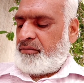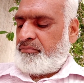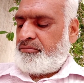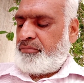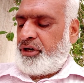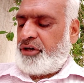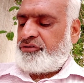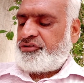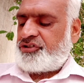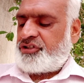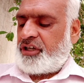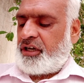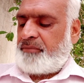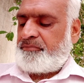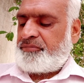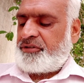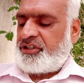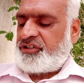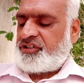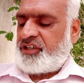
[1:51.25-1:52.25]
most
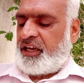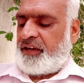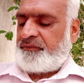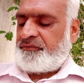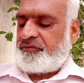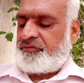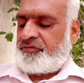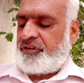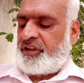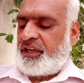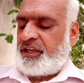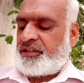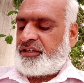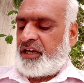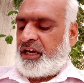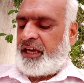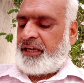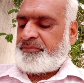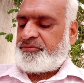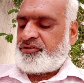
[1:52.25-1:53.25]
companies have three
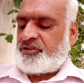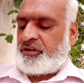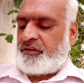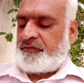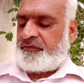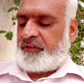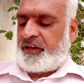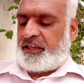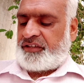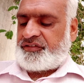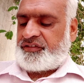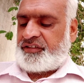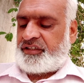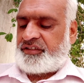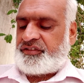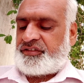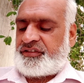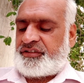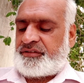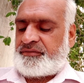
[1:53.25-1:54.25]
types of
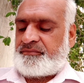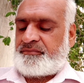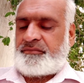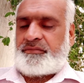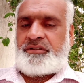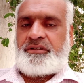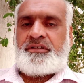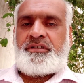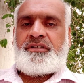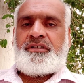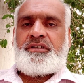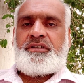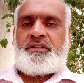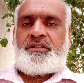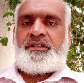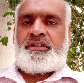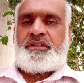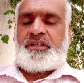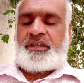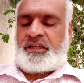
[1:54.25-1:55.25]
assets:
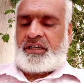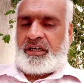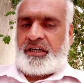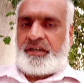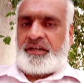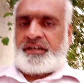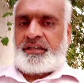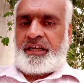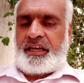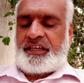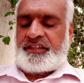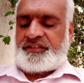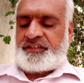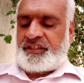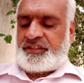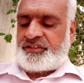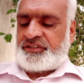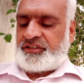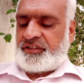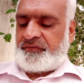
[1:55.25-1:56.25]
the current
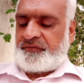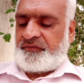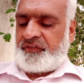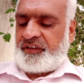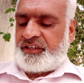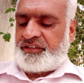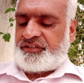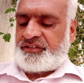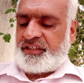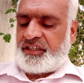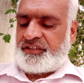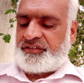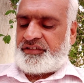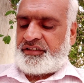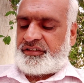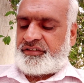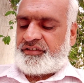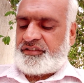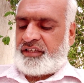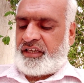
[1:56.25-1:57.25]
assets, the fixed
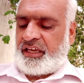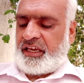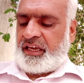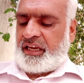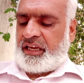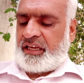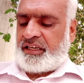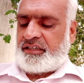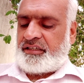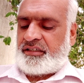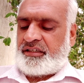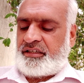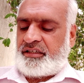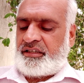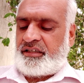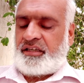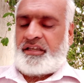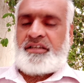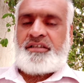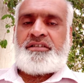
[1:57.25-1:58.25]
assets, and
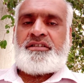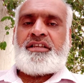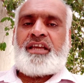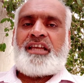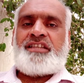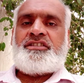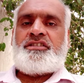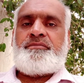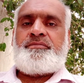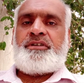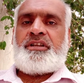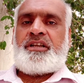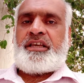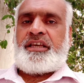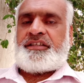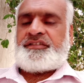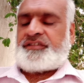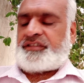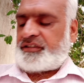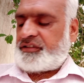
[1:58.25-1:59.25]
intangible
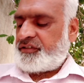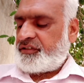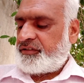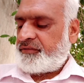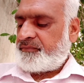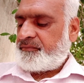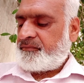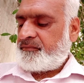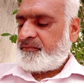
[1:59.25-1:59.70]
assets.